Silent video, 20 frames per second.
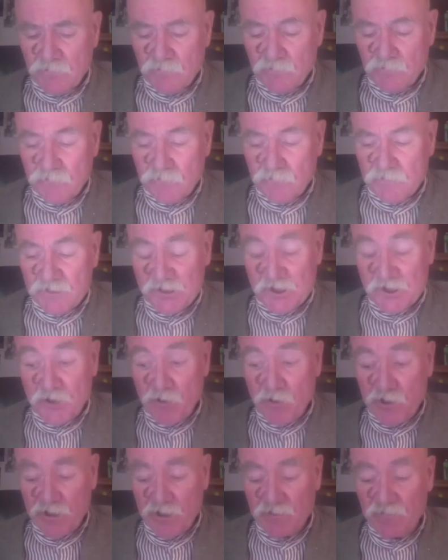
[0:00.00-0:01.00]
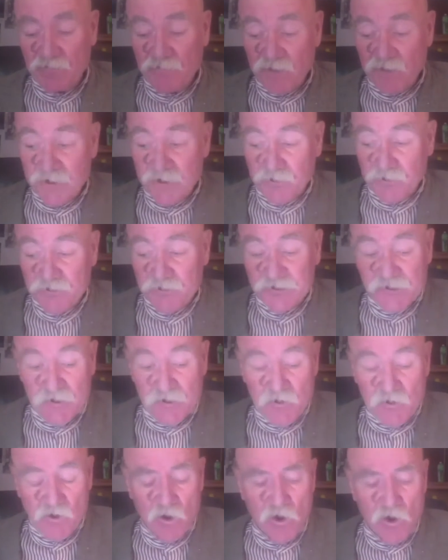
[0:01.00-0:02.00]
Syrian fighters,
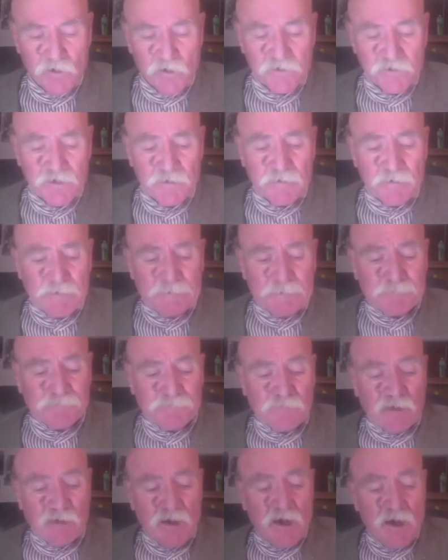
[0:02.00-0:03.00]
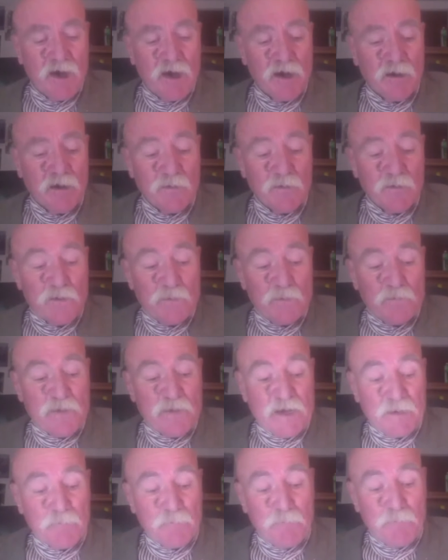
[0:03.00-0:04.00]
so-called,
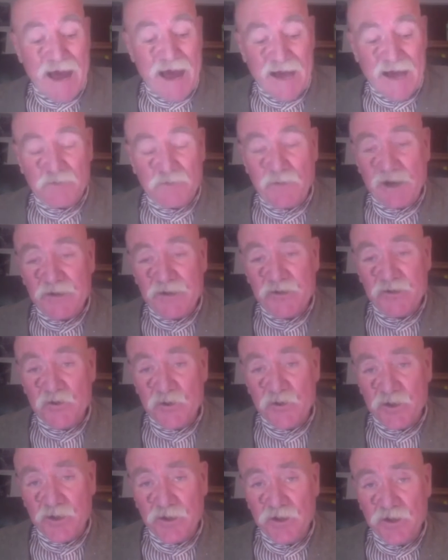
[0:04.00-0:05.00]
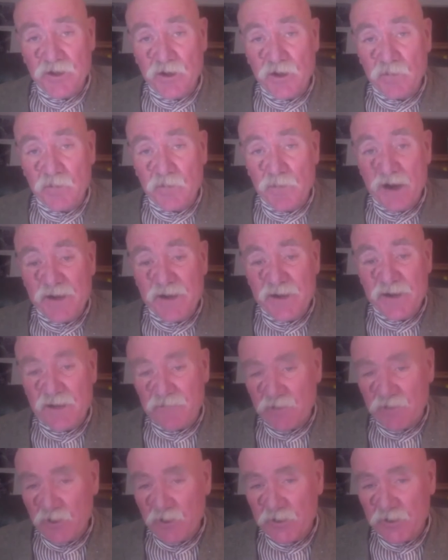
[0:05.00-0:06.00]
being backed by Turkey, are by
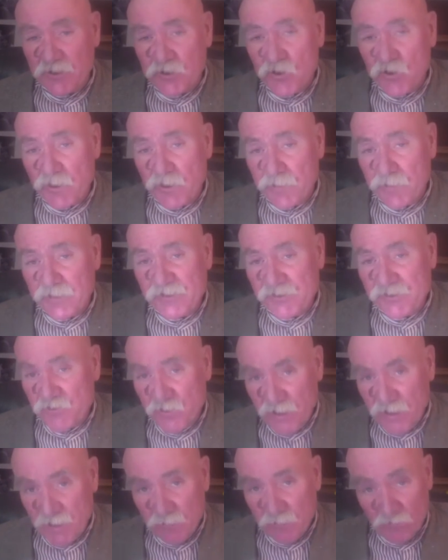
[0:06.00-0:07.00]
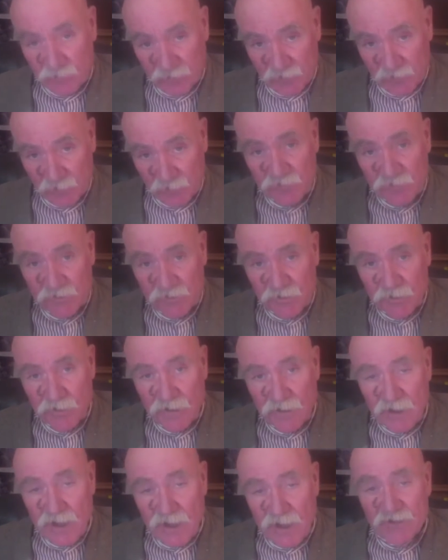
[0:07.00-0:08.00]
definition going to be Sunni Muslims.
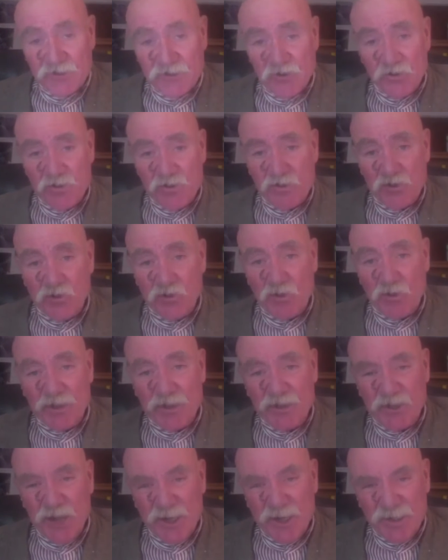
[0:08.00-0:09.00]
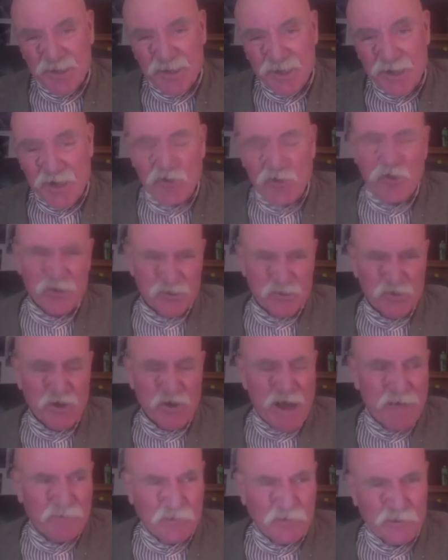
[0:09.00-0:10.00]
And so that you're injecting, and also
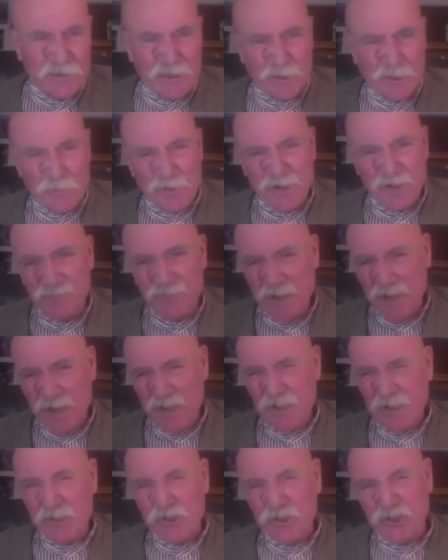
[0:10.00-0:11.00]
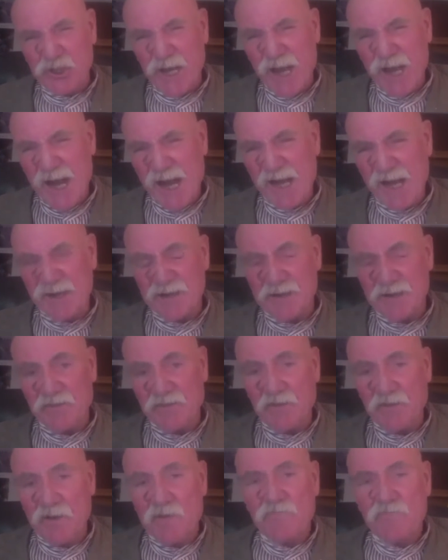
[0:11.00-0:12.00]
have a little bit of jihadi
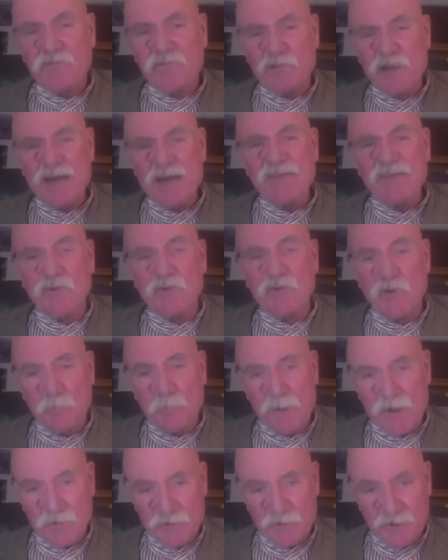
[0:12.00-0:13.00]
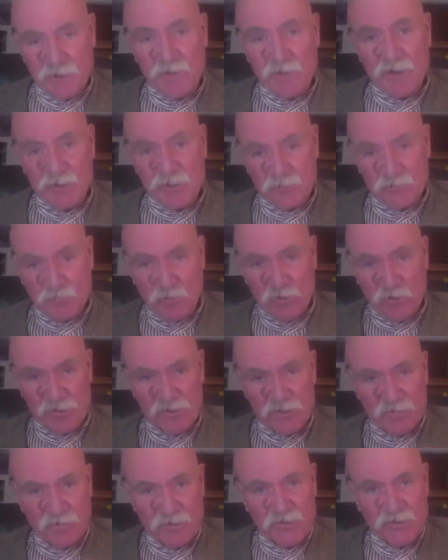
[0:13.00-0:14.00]
flavor about them, as most of
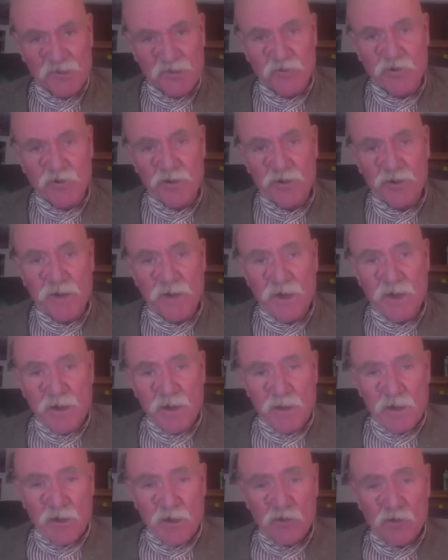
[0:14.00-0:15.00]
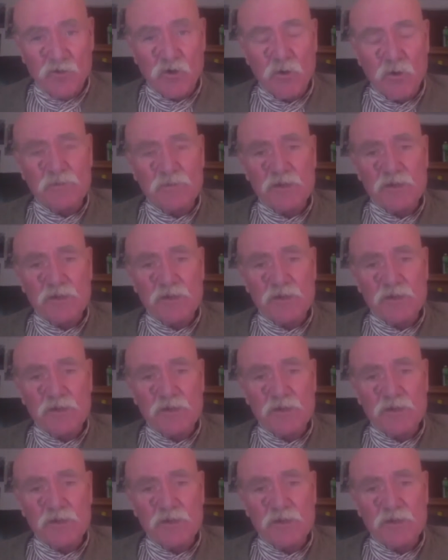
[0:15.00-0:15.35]
these Syrian groups